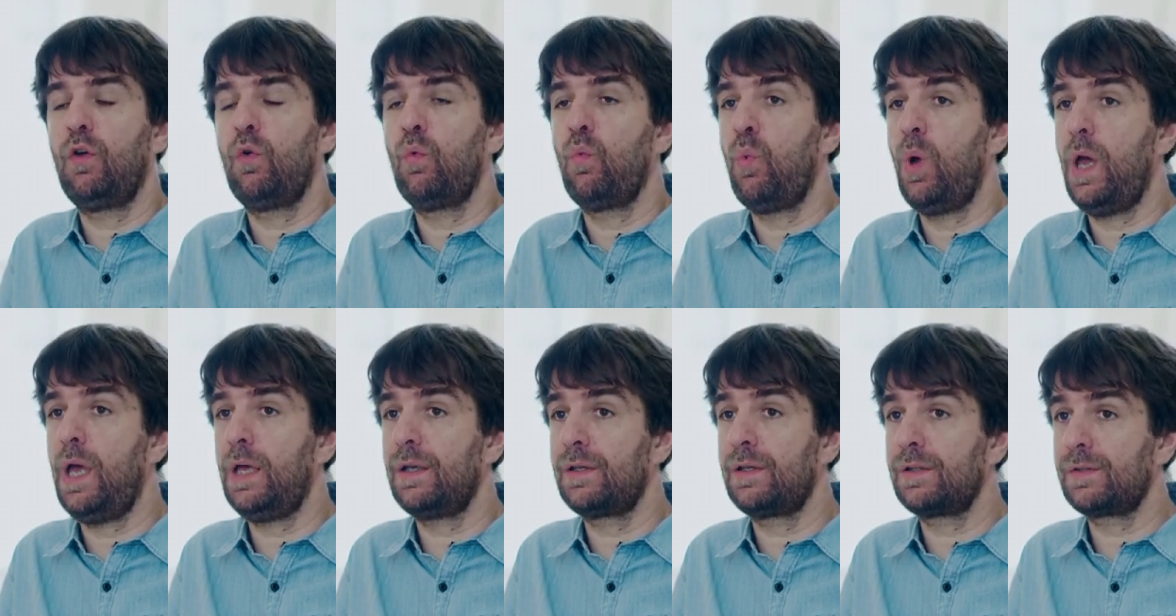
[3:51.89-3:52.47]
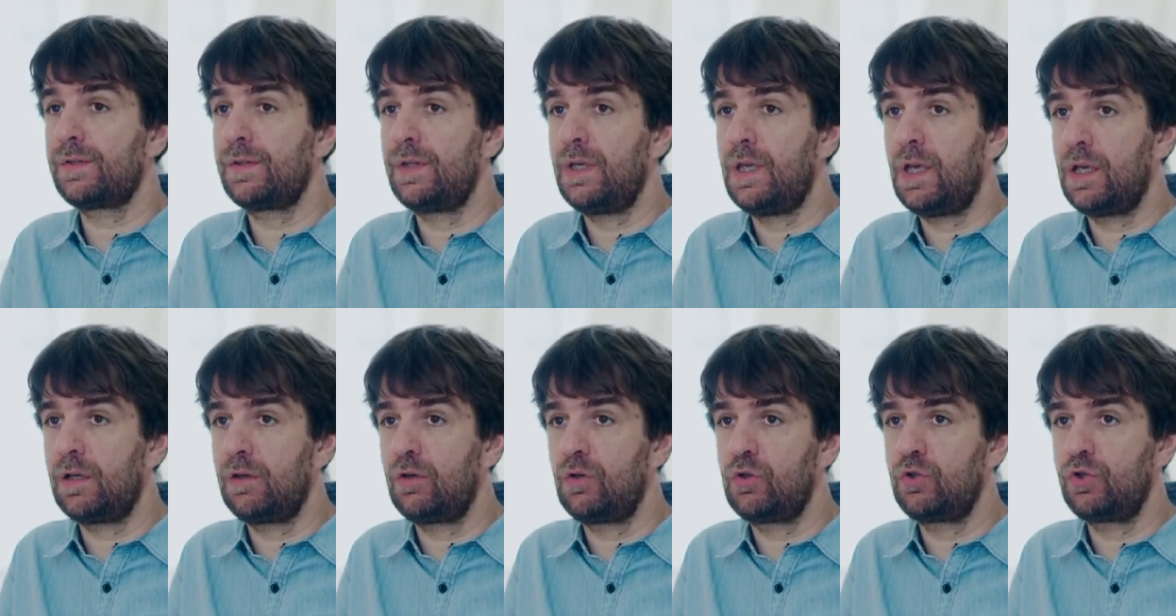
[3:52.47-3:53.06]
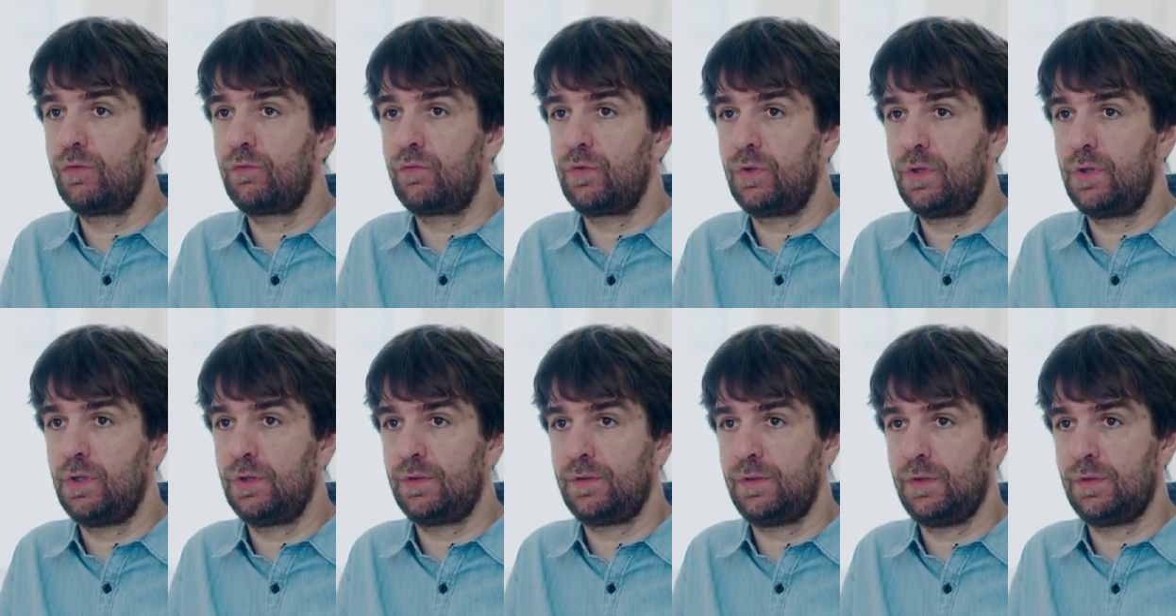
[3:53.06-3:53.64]
Where does the energy for
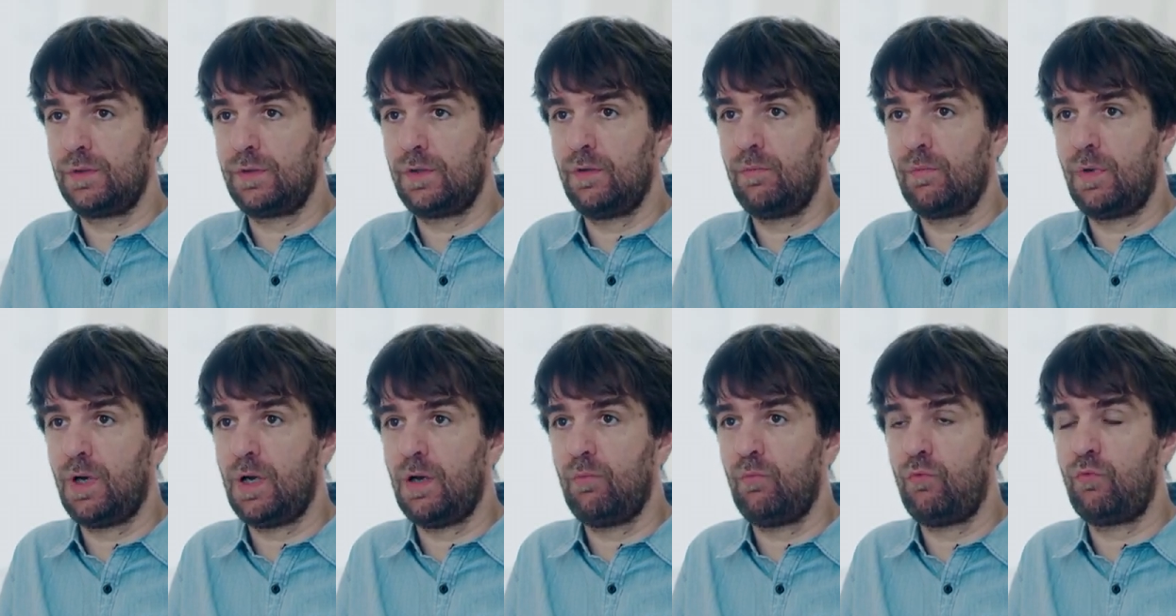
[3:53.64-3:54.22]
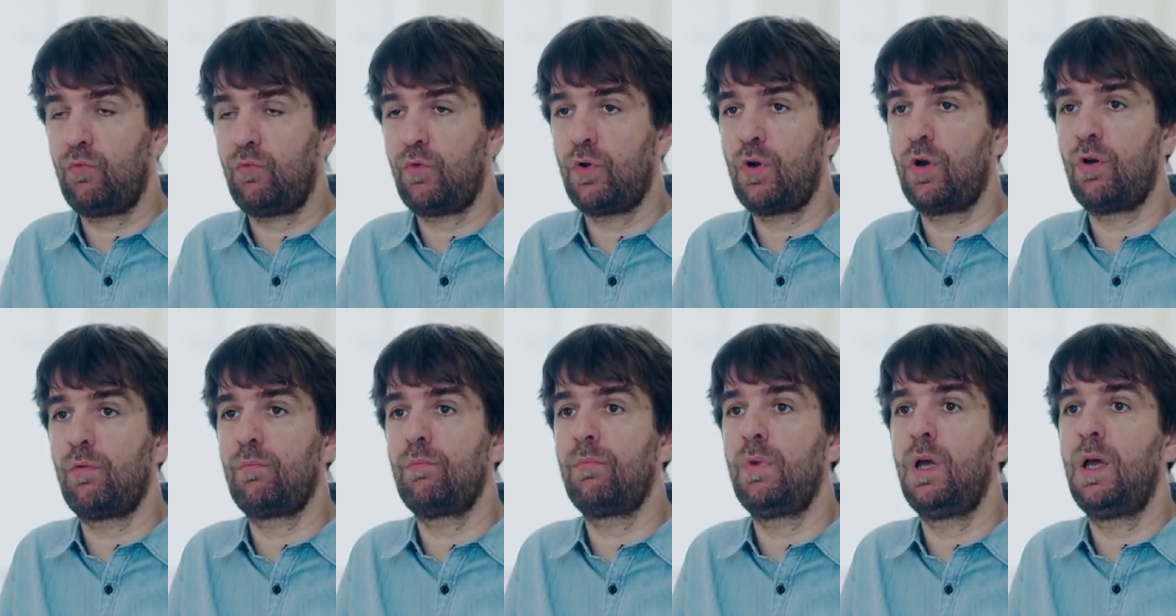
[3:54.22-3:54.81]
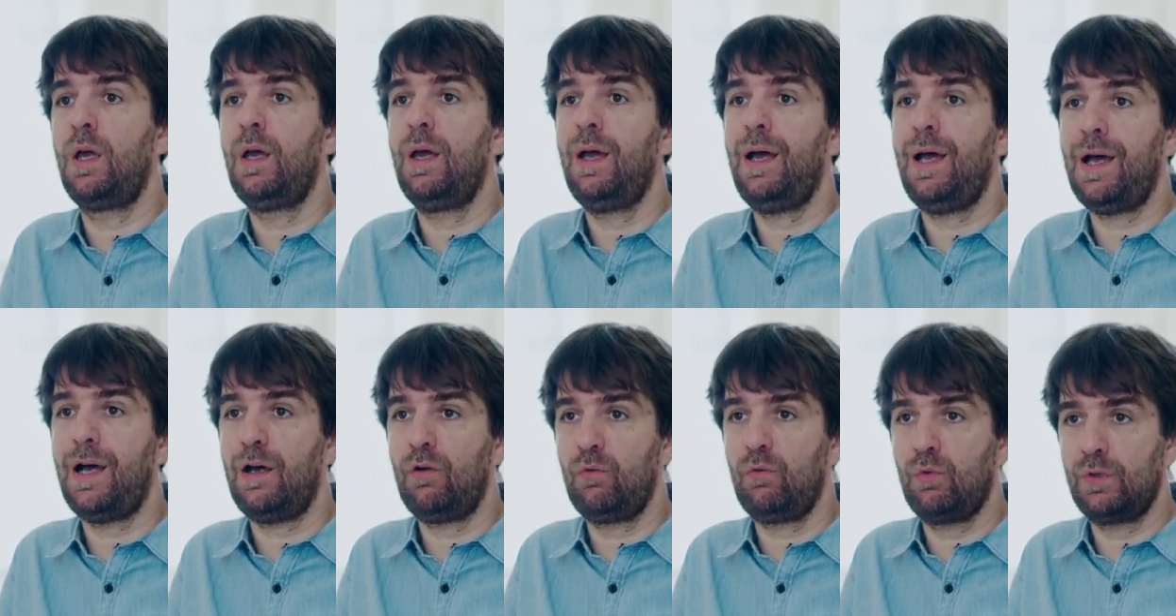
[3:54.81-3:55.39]
this system come from?
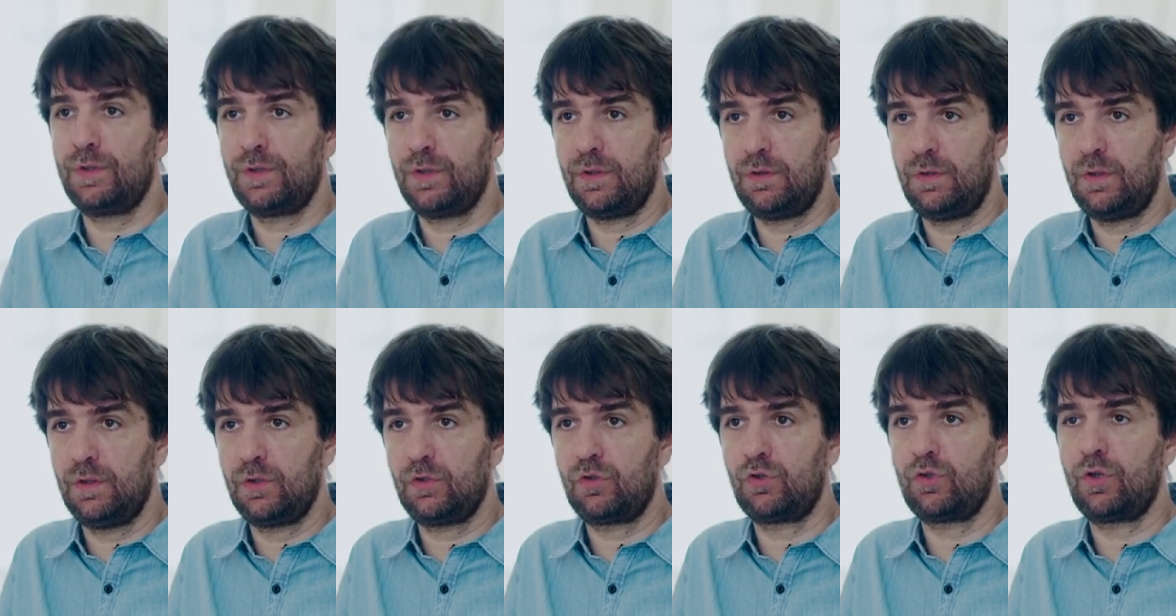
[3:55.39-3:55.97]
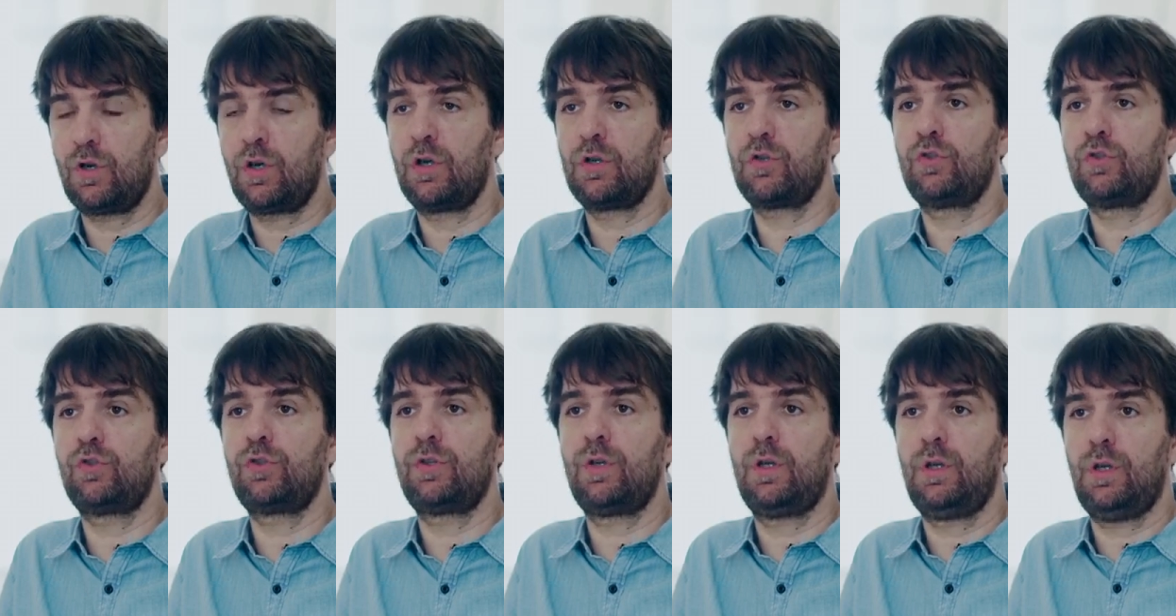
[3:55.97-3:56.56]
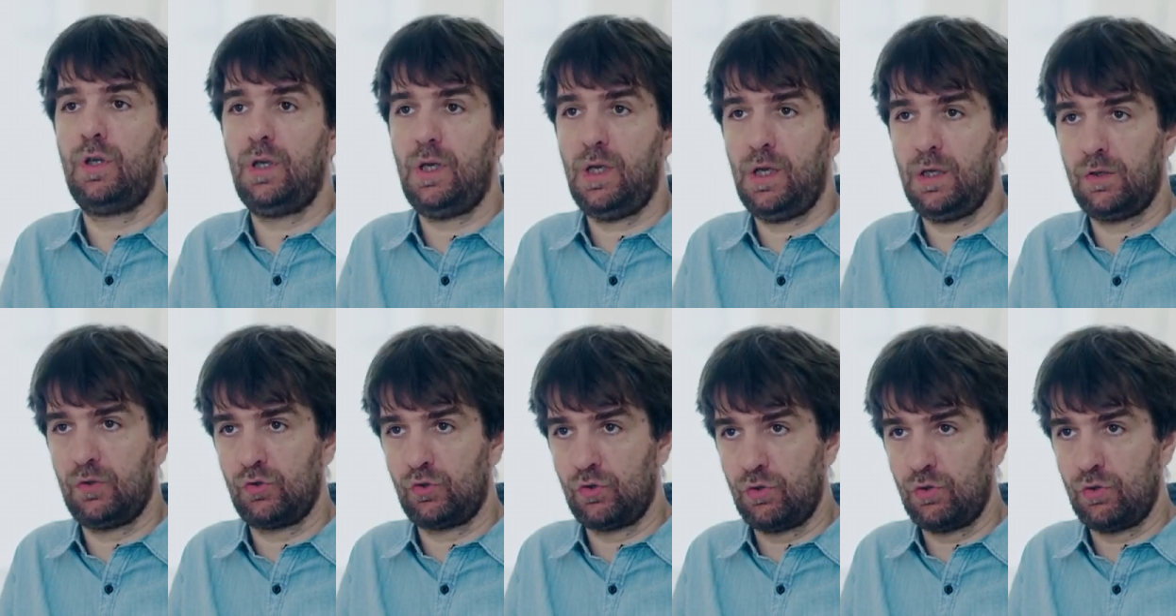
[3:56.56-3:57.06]
How is it discharged? And